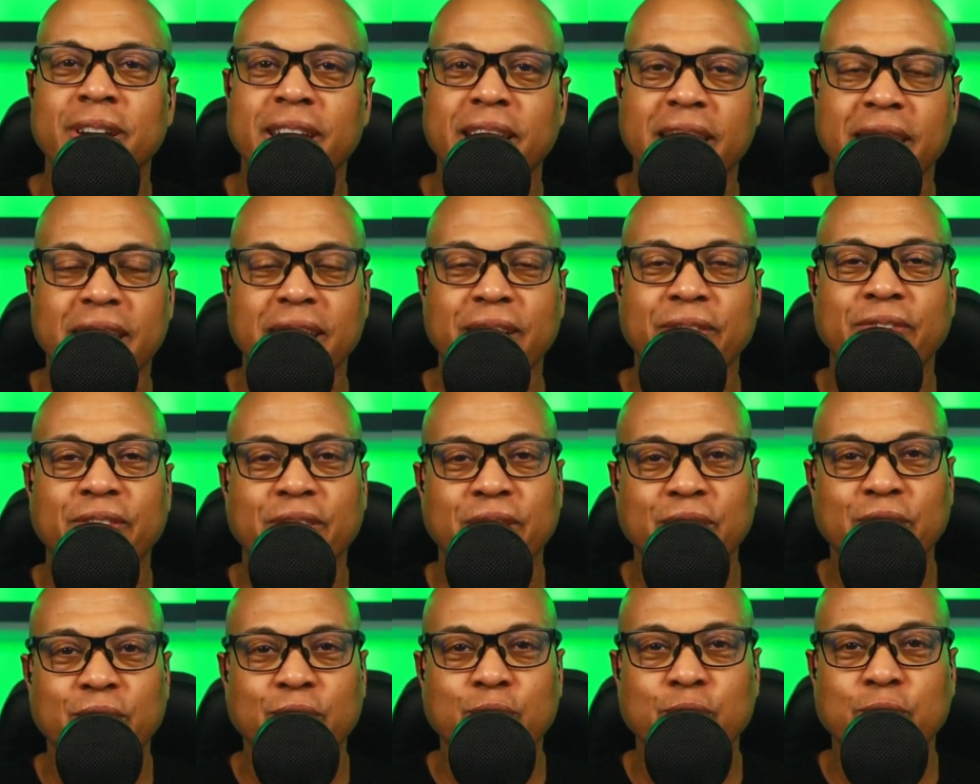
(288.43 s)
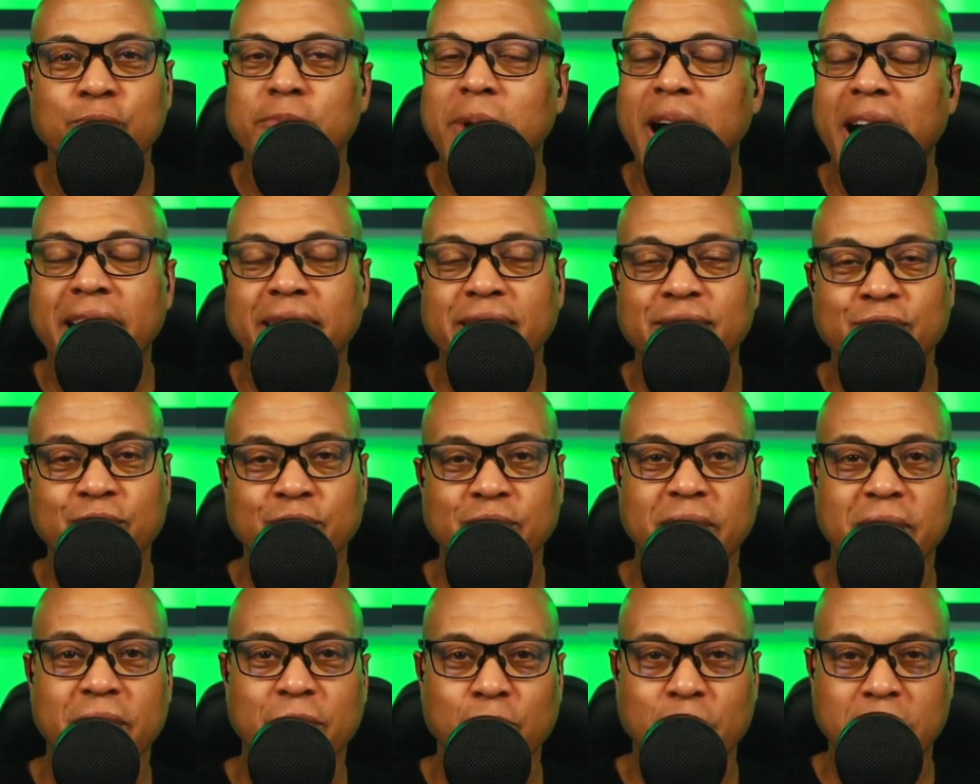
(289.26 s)
If you buy it through
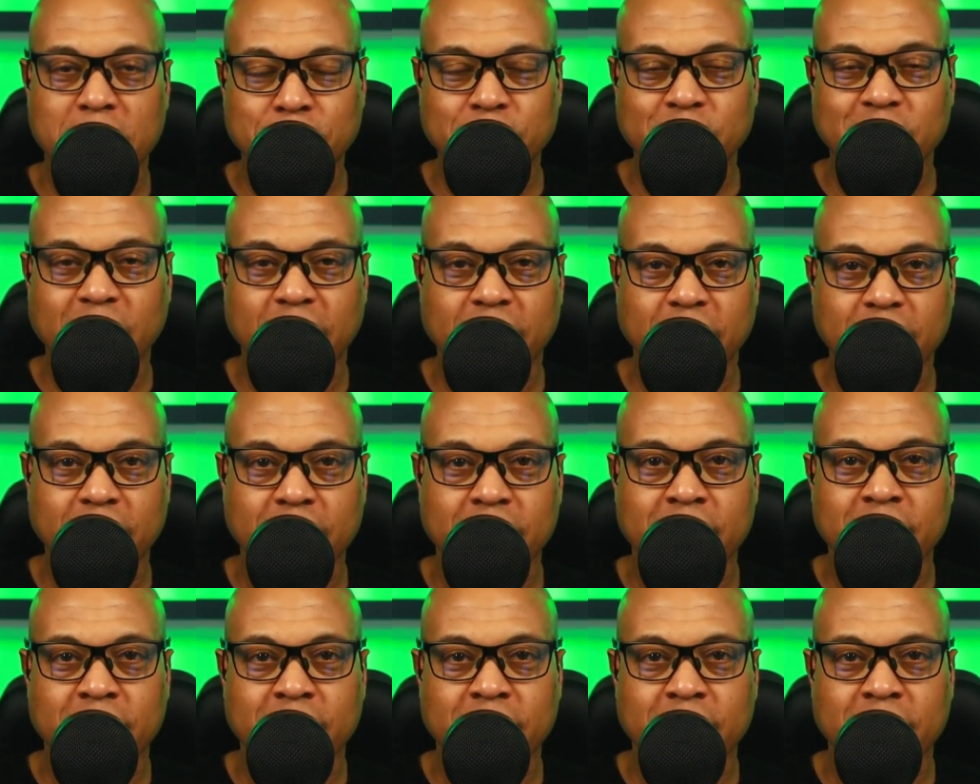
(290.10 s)
their website,